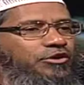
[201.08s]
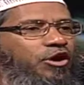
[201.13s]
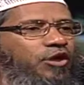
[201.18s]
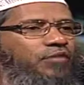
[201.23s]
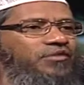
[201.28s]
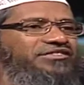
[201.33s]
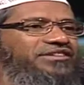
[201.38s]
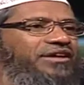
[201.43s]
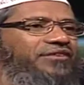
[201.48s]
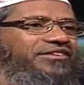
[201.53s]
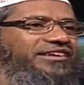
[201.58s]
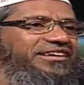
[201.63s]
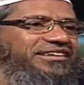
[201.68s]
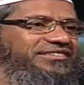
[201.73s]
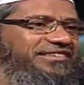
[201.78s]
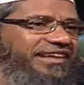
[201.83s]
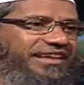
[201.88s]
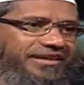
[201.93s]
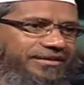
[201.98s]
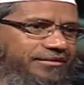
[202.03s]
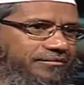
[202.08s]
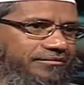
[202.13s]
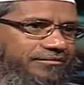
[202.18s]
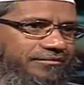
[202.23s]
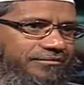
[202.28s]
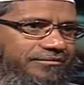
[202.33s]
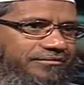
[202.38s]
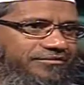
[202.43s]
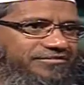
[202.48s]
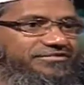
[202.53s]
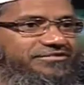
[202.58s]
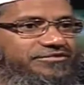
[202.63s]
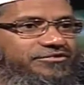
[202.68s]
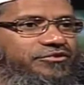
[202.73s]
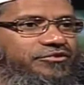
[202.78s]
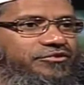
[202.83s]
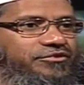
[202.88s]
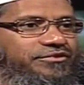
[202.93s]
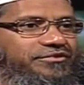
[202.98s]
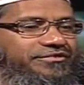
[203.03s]
he always covered his head.
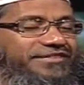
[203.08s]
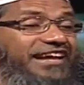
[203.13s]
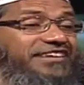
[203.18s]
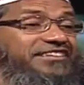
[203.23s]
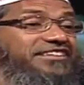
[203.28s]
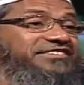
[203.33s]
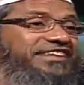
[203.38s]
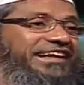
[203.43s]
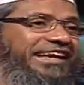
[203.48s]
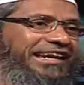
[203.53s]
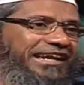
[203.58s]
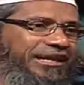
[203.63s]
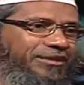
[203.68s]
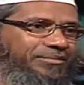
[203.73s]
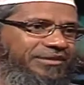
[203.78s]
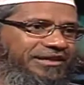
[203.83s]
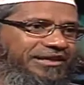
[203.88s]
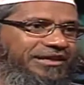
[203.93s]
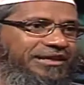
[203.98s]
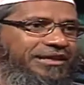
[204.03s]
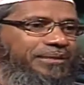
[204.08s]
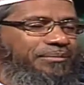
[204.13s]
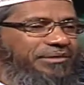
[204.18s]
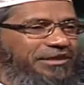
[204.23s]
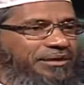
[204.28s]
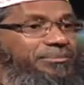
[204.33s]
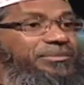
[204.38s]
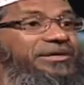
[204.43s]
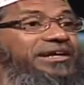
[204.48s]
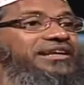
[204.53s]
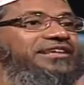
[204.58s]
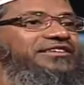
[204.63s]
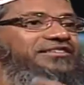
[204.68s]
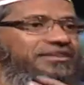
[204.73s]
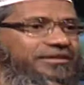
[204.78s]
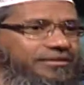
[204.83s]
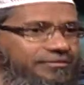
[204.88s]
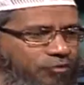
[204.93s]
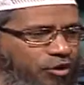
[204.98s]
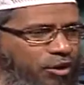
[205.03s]
So that's a second label. But the beard
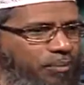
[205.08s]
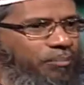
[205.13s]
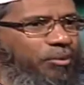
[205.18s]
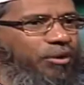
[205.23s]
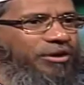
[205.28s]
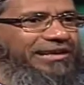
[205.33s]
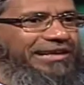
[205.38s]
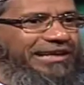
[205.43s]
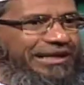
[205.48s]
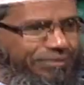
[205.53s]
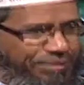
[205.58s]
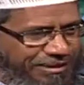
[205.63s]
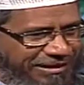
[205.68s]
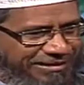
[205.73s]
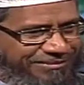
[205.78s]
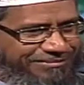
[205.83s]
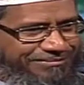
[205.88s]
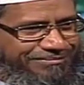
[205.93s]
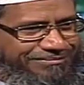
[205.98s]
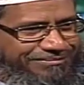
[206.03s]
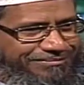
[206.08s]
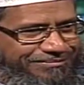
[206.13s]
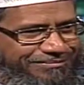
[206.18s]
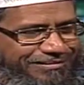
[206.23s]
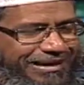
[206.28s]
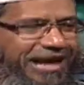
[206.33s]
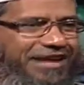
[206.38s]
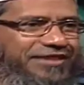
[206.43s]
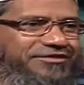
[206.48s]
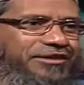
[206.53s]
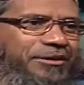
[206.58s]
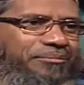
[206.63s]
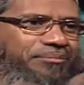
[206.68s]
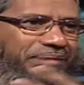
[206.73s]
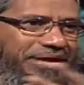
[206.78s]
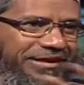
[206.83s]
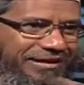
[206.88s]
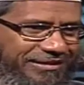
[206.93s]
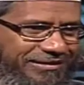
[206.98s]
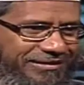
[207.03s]
is a more important label as
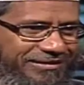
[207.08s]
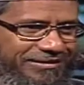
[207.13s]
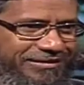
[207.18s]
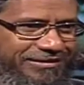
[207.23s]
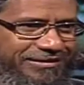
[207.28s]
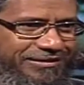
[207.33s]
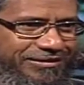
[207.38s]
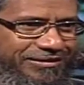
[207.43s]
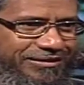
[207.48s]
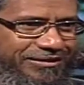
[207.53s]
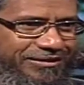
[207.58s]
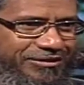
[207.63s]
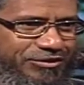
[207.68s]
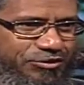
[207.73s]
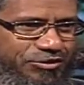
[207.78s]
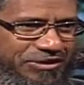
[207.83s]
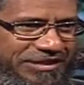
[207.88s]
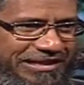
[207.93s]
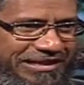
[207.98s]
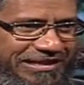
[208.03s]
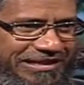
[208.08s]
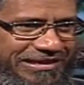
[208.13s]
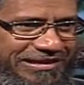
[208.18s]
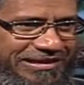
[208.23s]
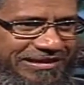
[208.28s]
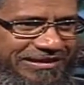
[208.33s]
compared to the